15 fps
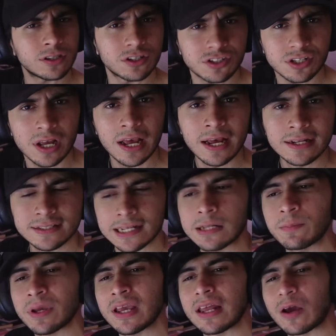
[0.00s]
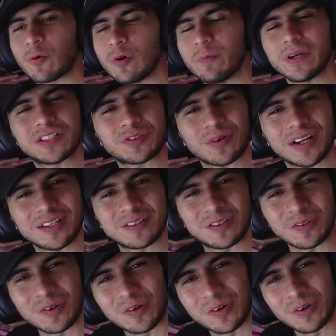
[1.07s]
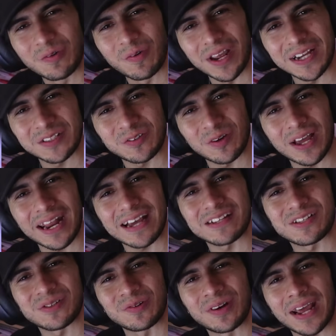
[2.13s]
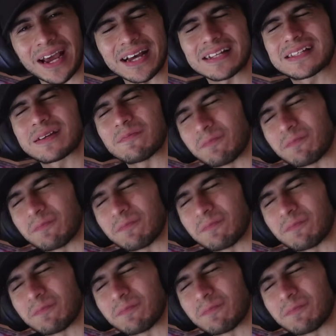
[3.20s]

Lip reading: just tell me and I will be trying to react to that as soon as